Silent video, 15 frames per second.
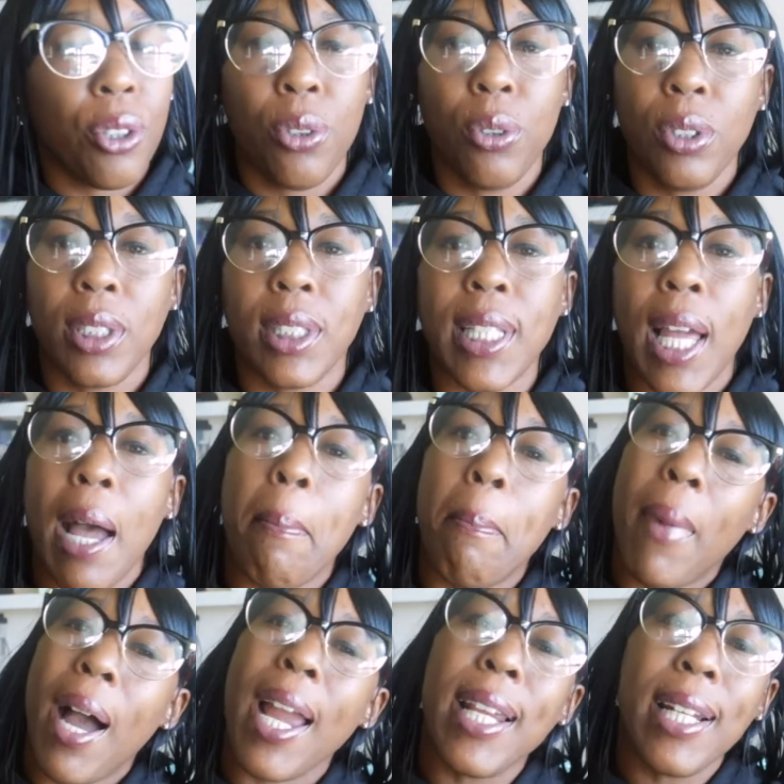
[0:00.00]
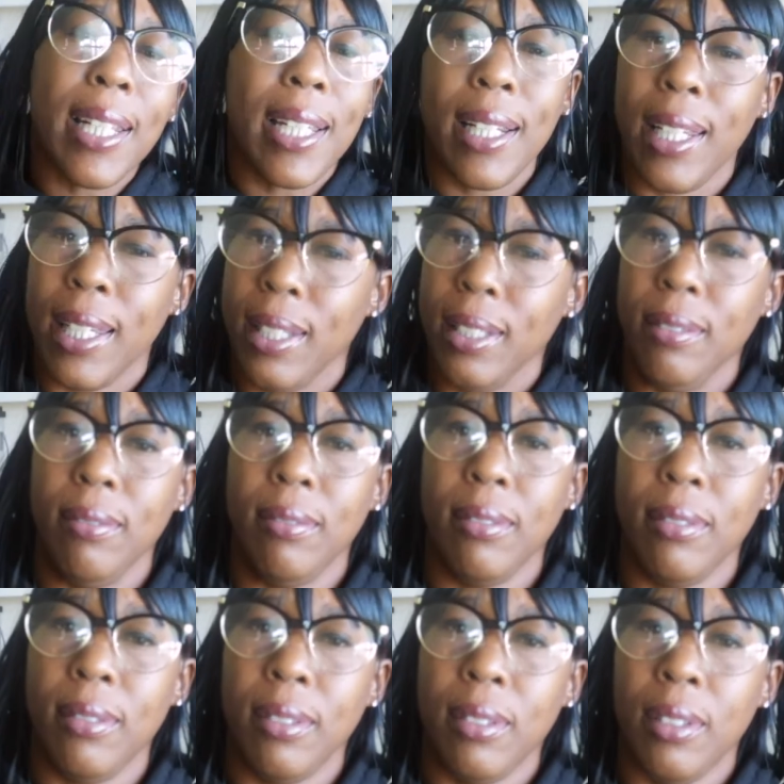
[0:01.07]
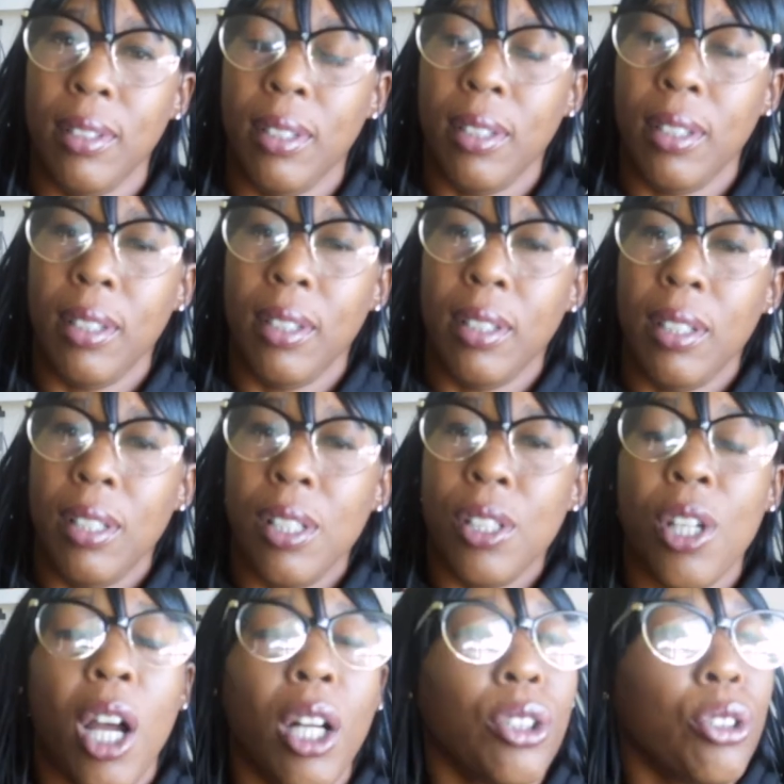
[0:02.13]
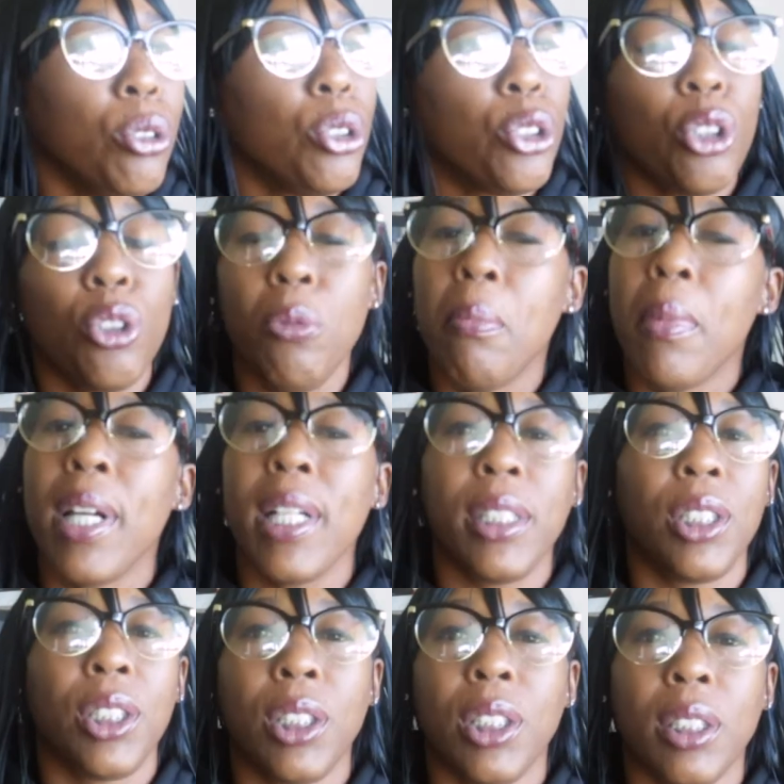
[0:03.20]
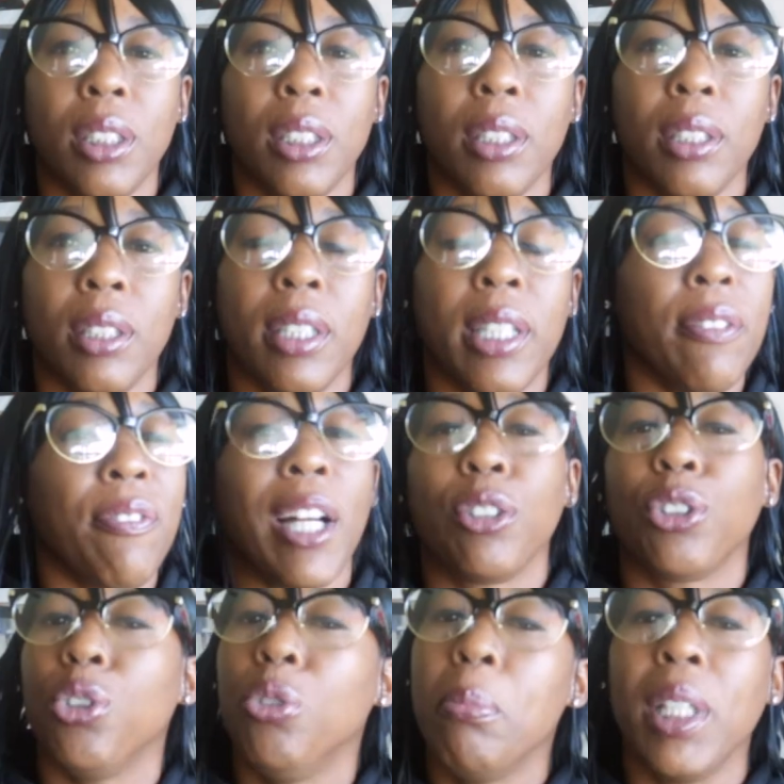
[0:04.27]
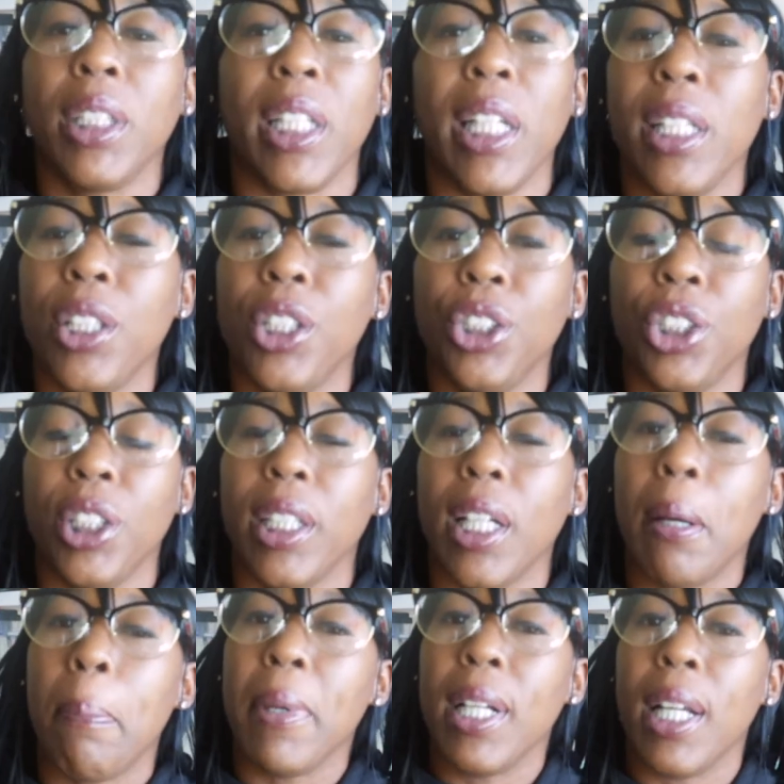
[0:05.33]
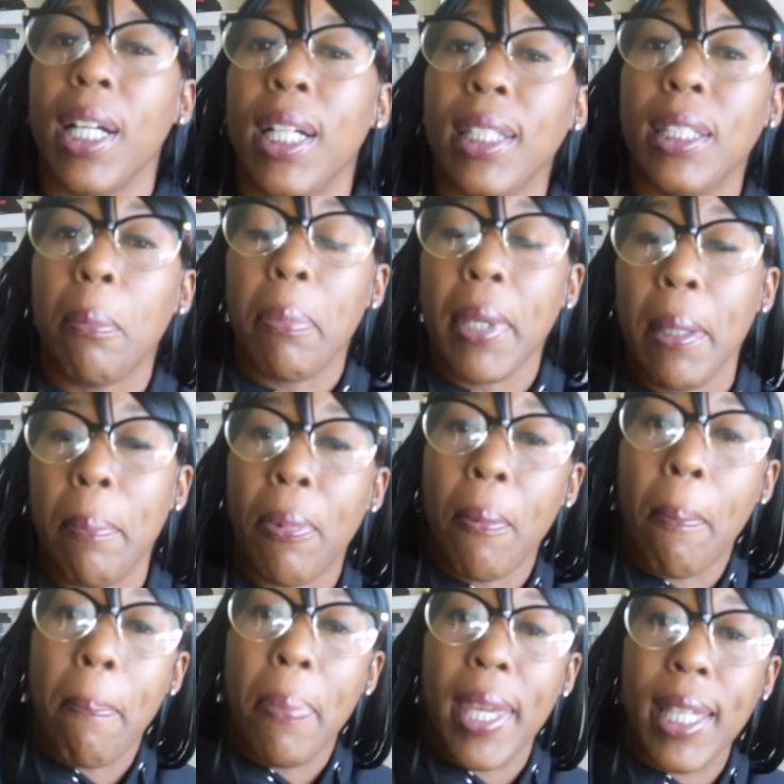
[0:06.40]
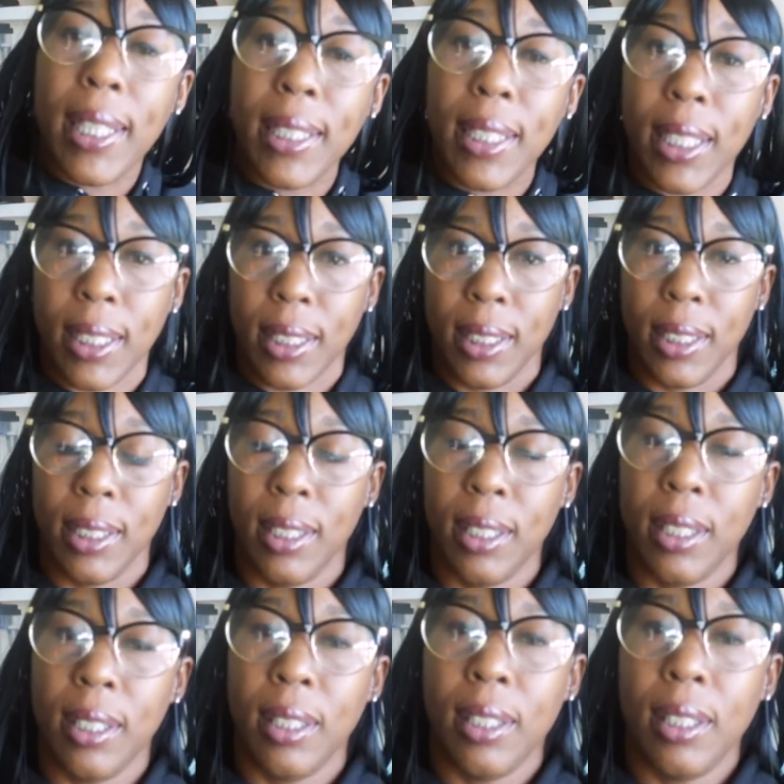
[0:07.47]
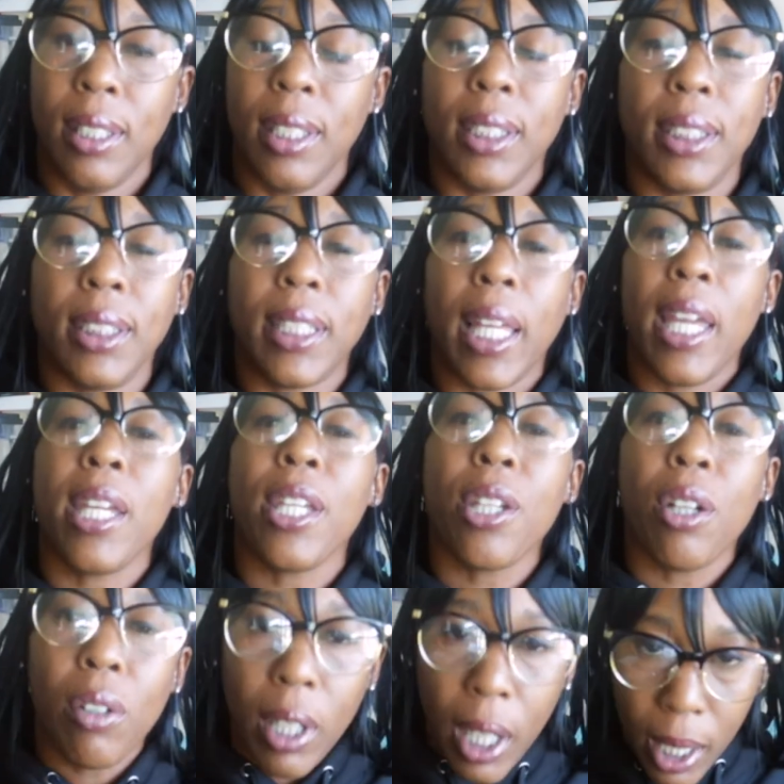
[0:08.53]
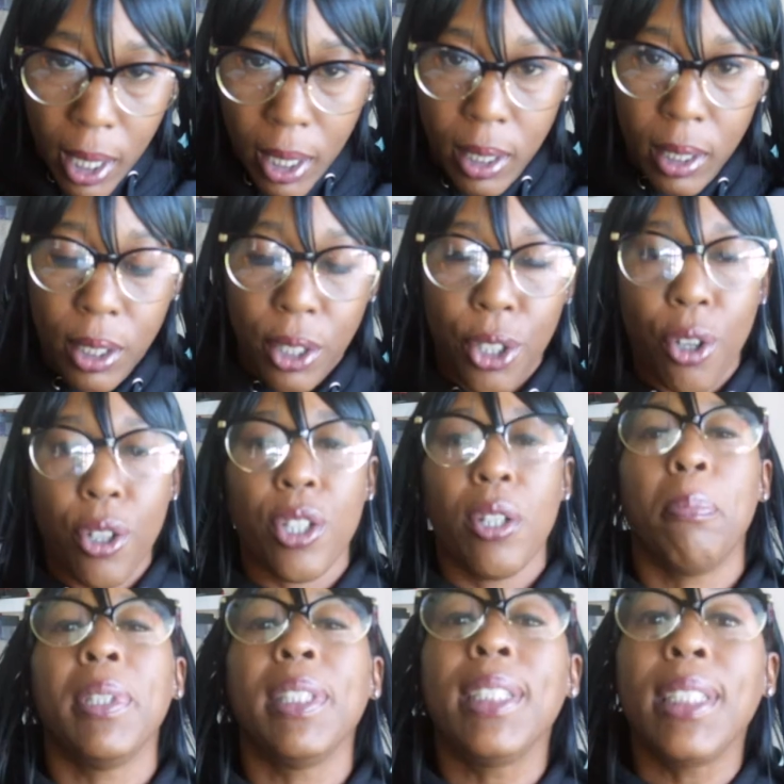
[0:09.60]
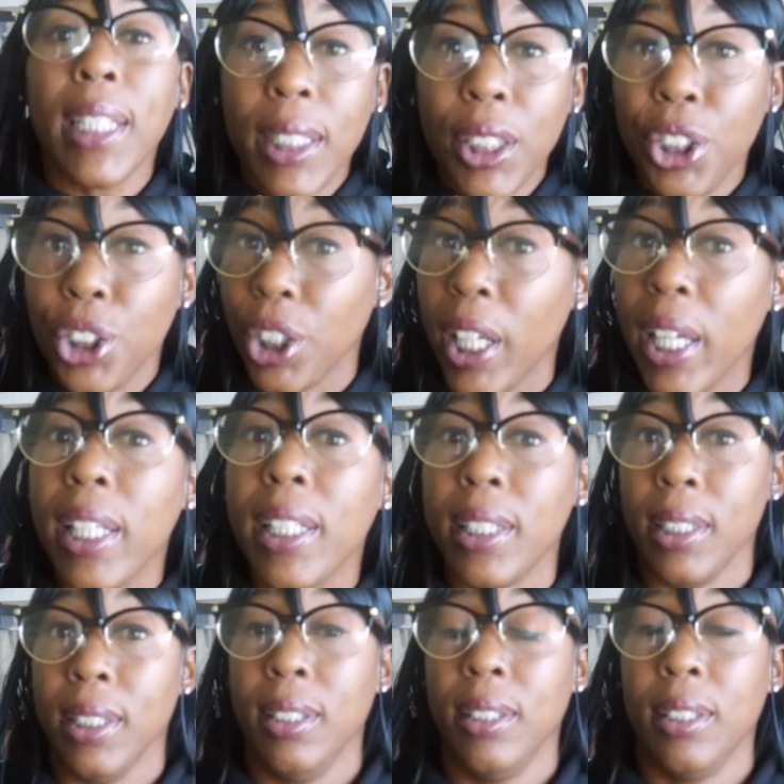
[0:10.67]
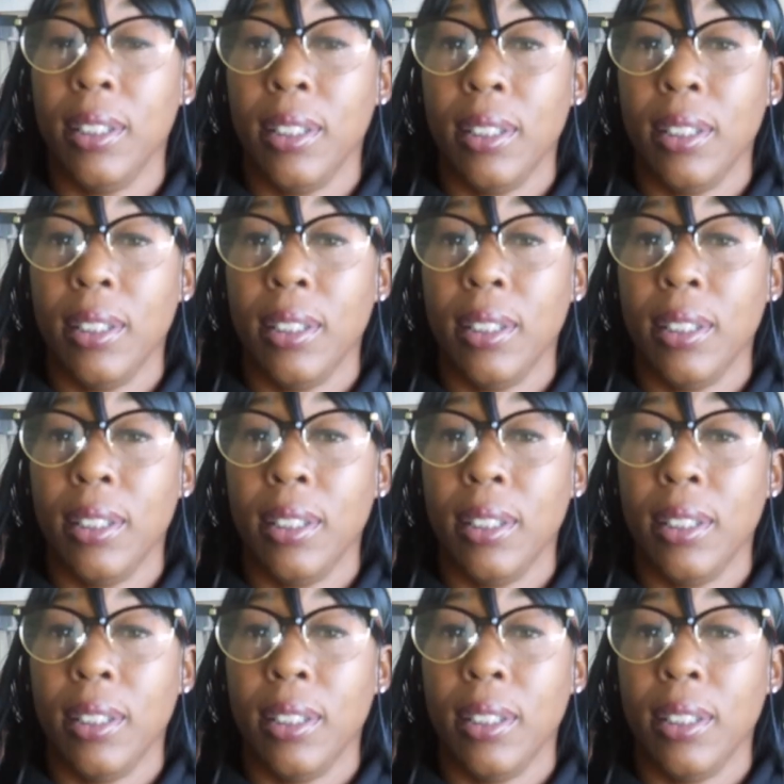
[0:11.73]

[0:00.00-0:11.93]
you, stop minding it. Y'all do too much, give out too much energy up in other people's business. Stay in your lane, know your position,